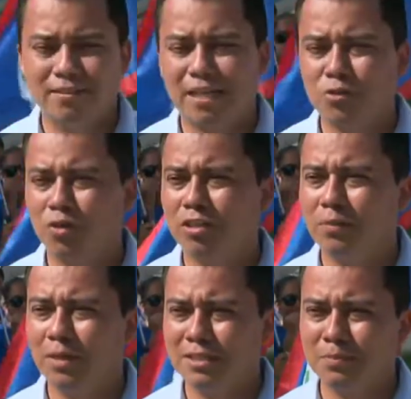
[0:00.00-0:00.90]
is actually
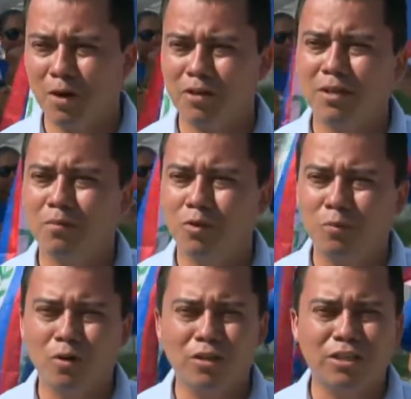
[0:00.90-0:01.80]
the best part about
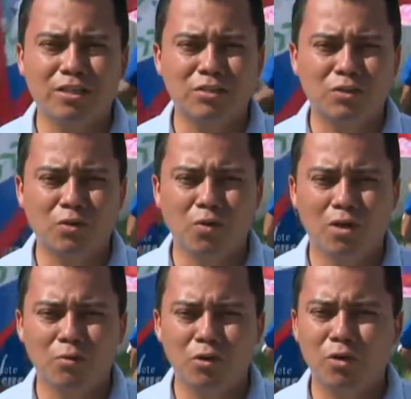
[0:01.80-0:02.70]
politics, you know,
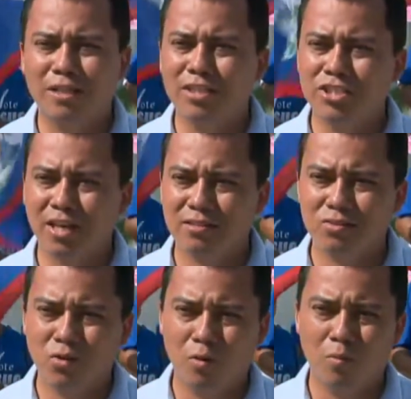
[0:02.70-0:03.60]
when, when you get the
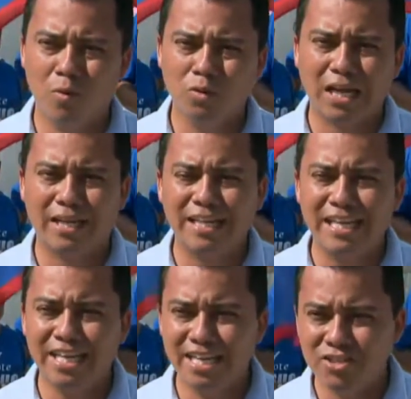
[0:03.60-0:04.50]
chance to come out and
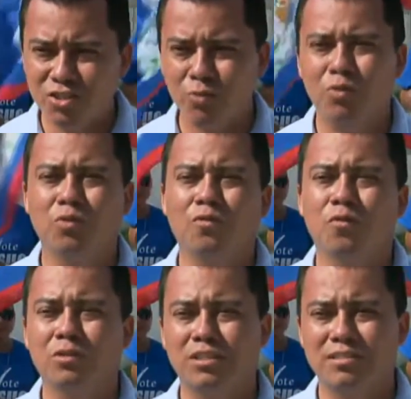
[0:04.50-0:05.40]
engage with your
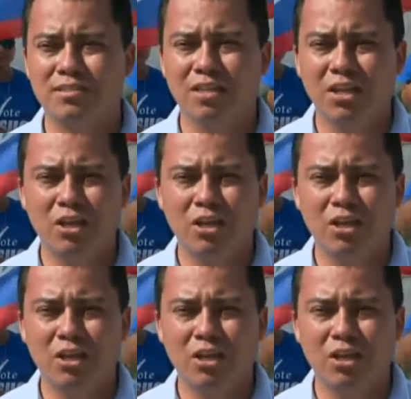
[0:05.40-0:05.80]
voters,